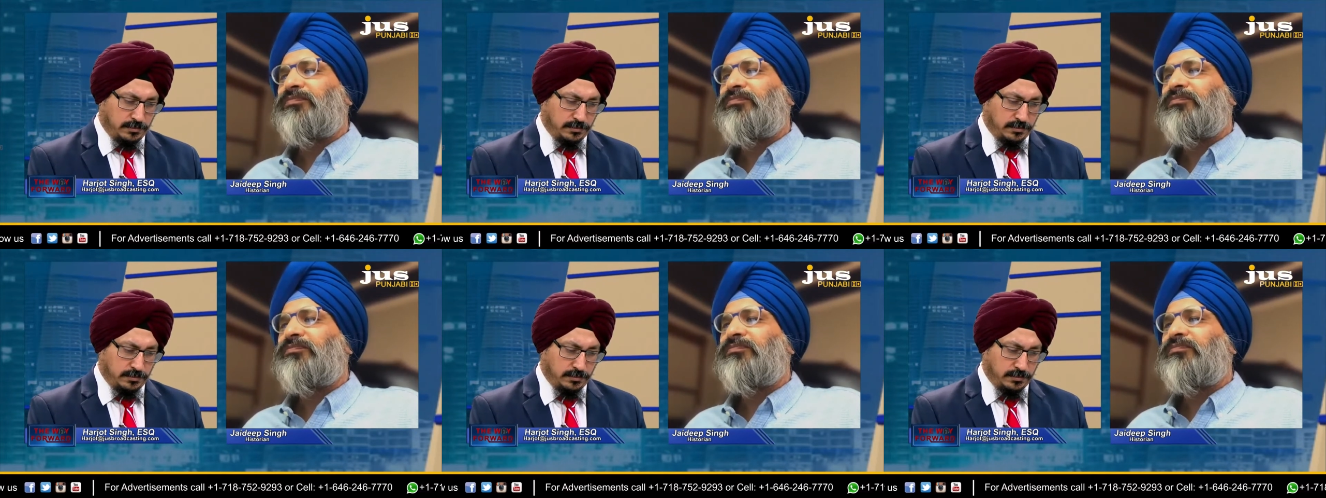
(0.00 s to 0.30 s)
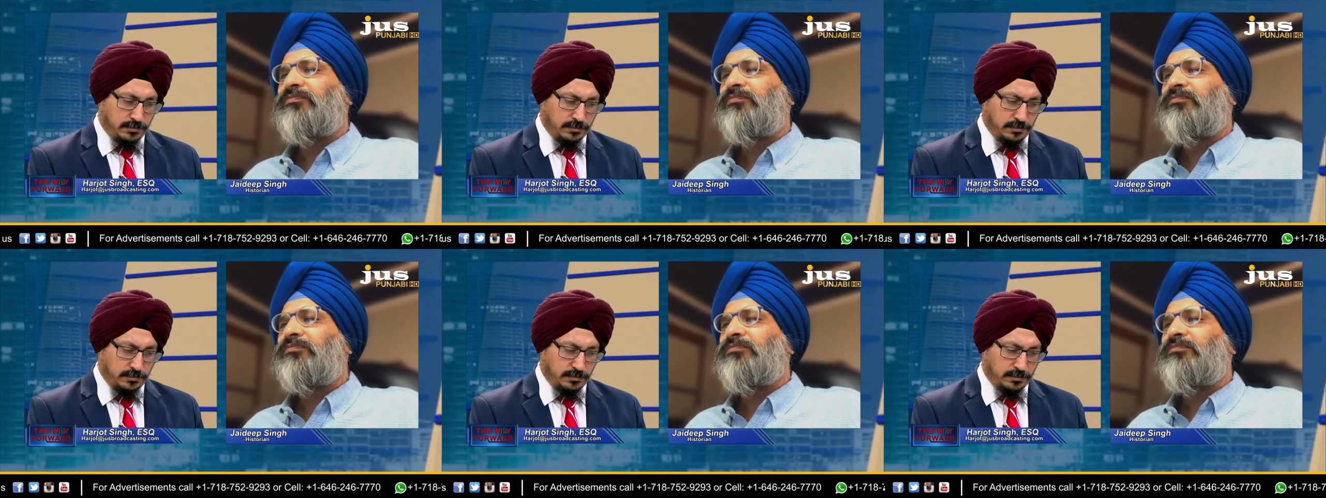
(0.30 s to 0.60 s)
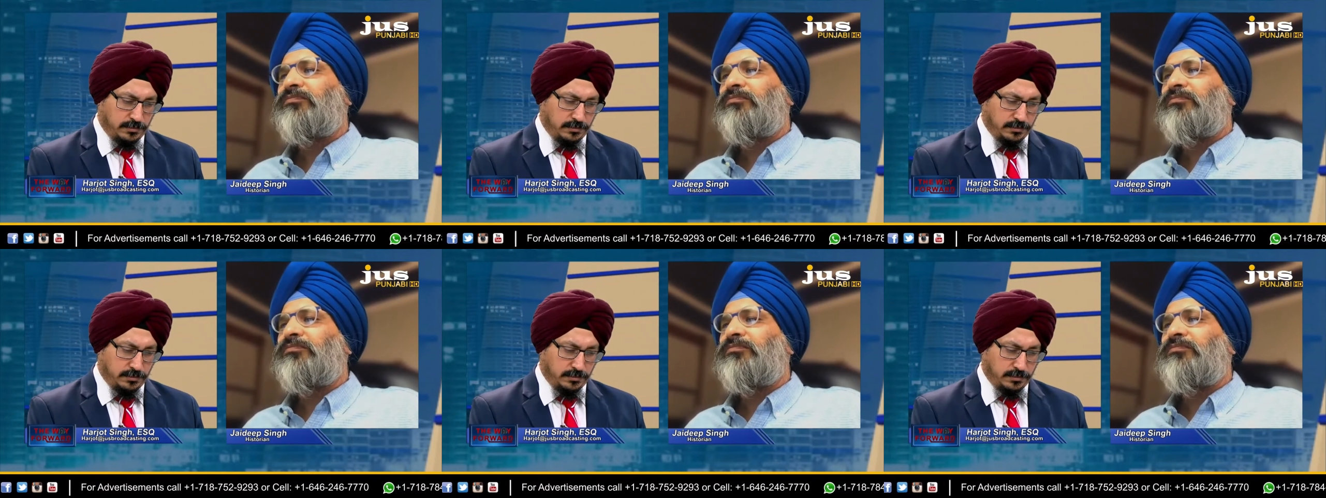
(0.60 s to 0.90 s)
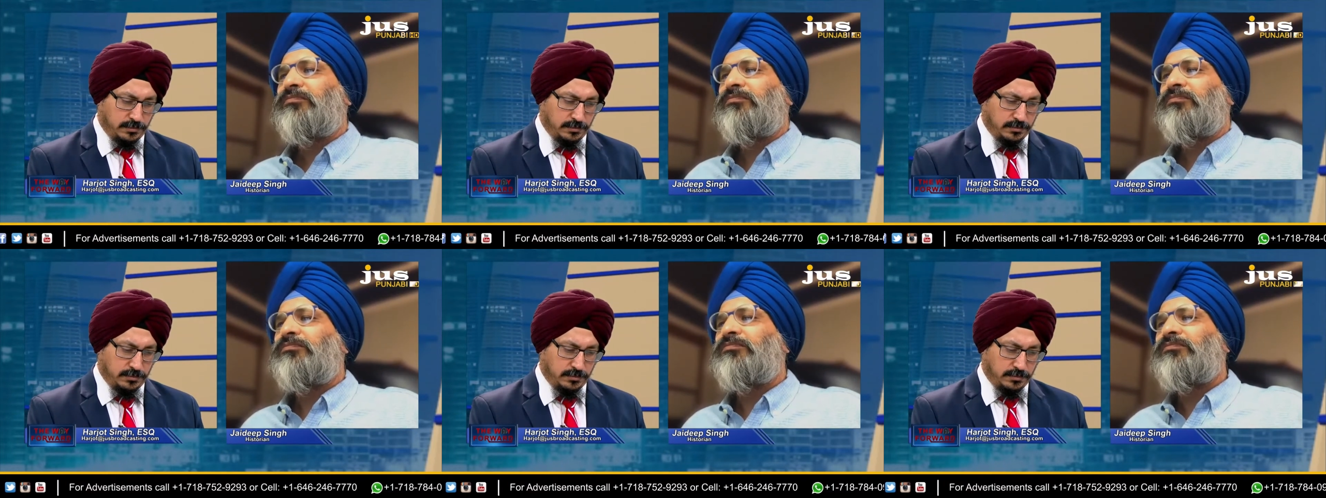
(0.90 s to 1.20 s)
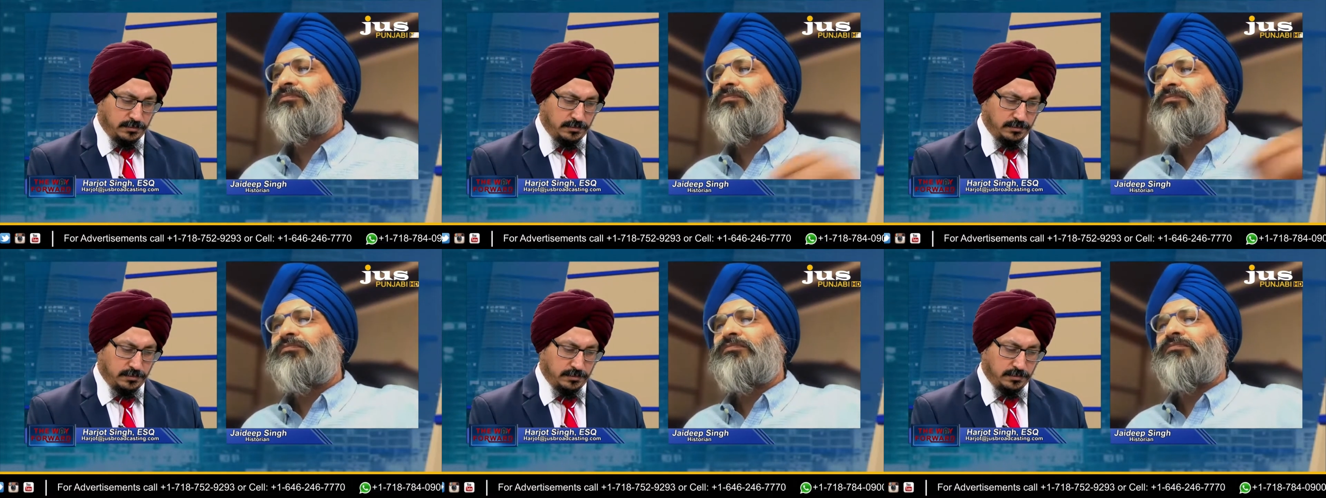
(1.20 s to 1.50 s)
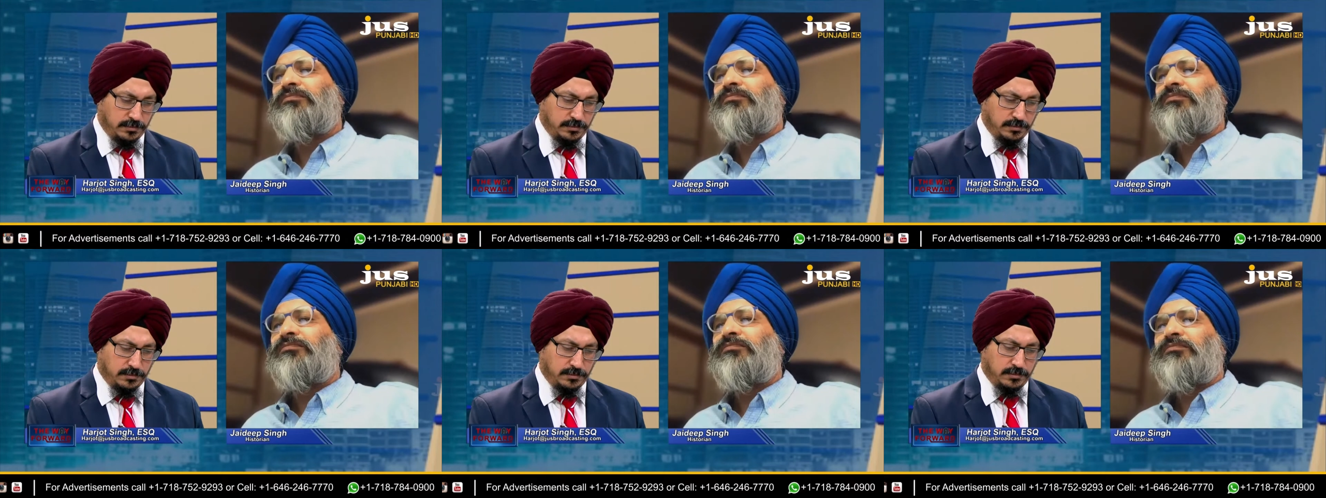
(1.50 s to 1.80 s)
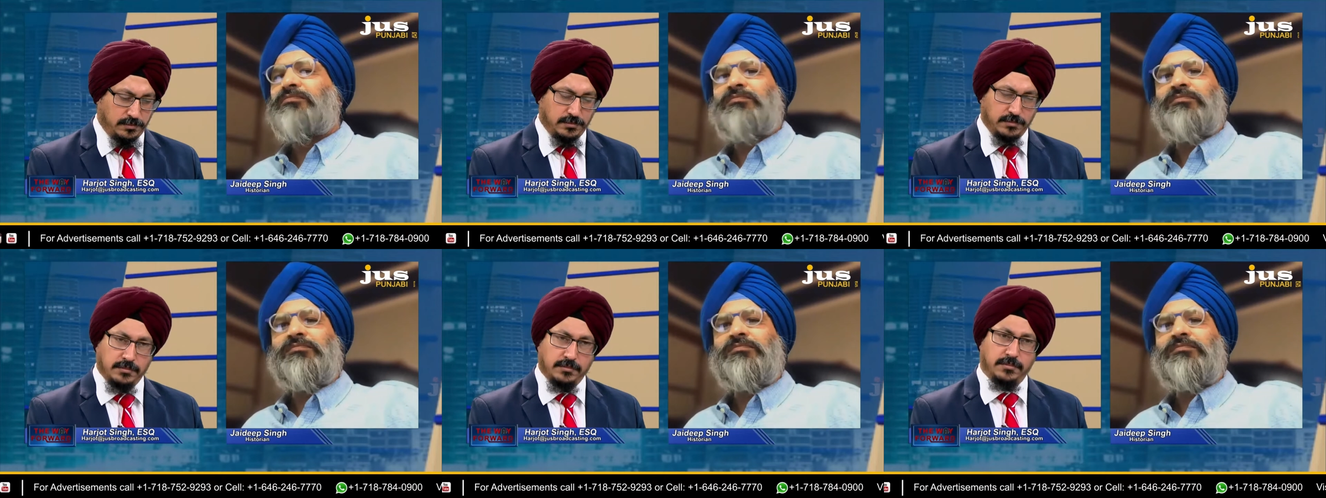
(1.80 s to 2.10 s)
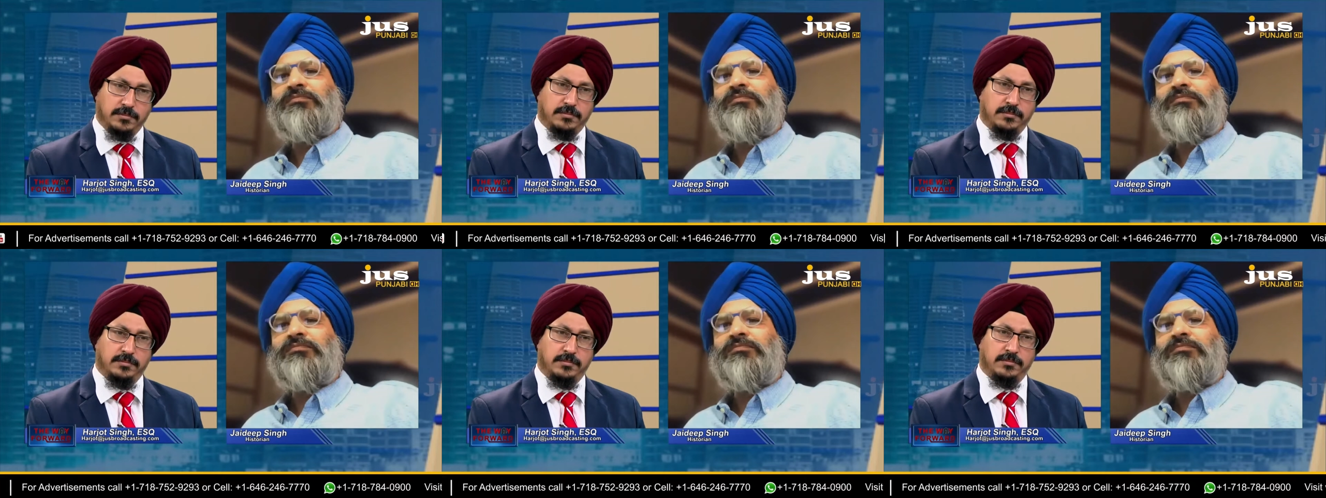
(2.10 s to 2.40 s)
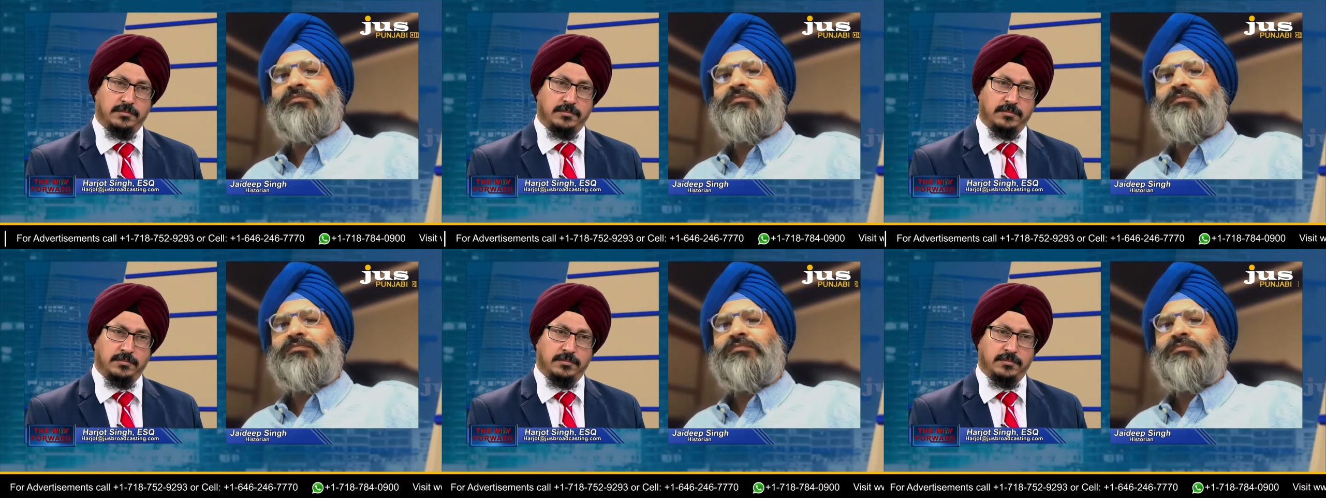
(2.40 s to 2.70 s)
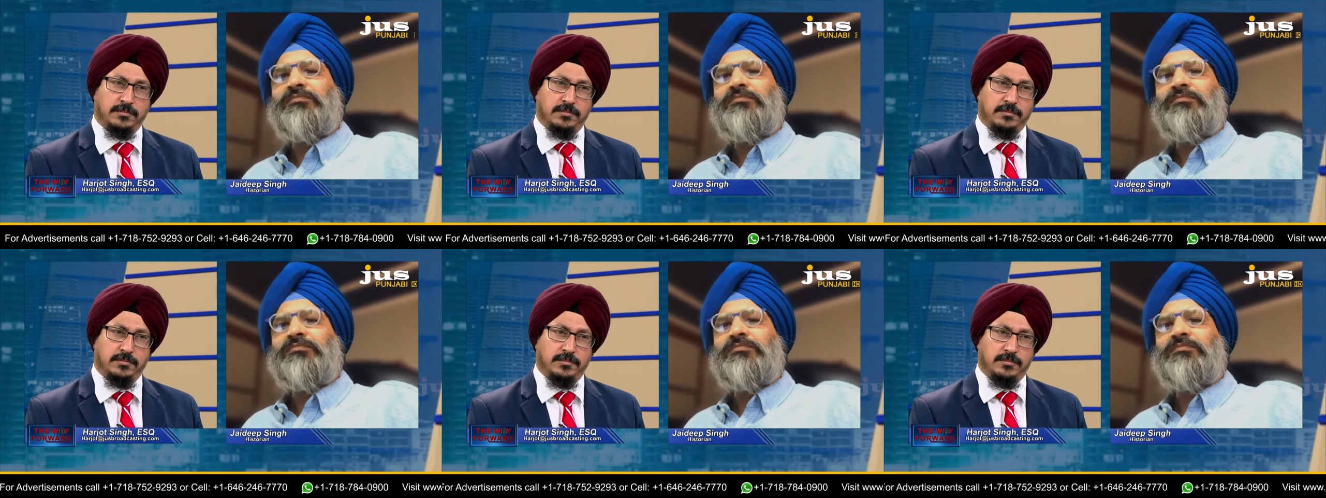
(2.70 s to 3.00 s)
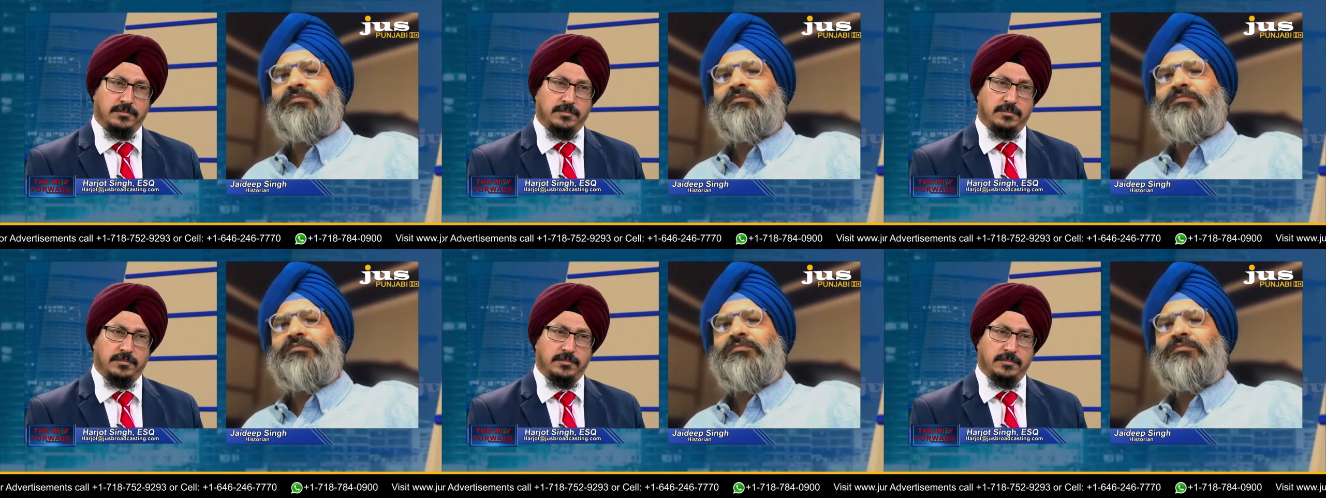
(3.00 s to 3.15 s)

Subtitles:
Nothing is said.